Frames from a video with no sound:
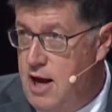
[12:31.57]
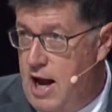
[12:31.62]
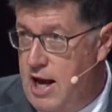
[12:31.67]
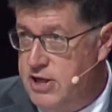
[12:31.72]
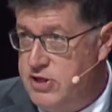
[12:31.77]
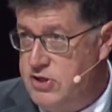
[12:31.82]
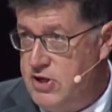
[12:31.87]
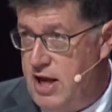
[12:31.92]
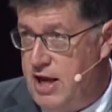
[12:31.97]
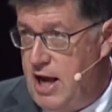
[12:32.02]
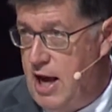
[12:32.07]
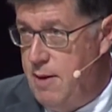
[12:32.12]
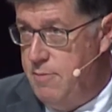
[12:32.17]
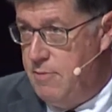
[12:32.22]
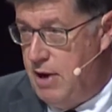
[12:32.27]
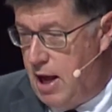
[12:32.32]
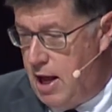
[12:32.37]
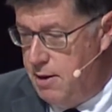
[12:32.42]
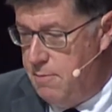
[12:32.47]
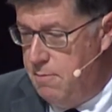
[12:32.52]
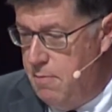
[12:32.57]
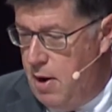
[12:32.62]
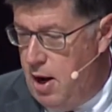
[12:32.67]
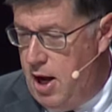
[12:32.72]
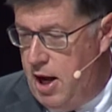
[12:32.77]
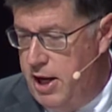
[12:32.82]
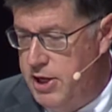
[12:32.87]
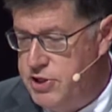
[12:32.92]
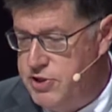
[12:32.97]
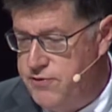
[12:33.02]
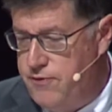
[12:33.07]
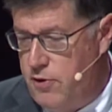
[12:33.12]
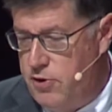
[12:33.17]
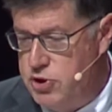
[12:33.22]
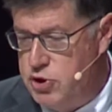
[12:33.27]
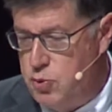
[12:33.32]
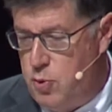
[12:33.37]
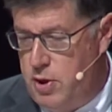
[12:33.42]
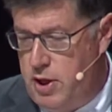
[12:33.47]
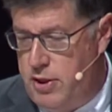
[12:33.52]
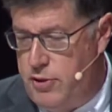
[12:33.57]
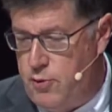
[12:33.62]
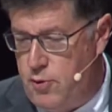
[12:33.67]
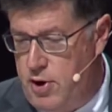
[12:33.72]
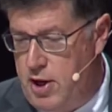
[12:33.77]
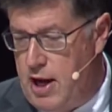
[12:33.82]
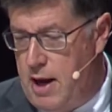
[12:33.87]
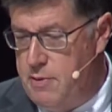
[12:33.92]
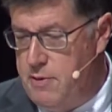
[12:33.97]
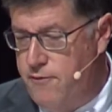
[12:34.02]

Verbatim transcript: I say I'm not much. Verse 23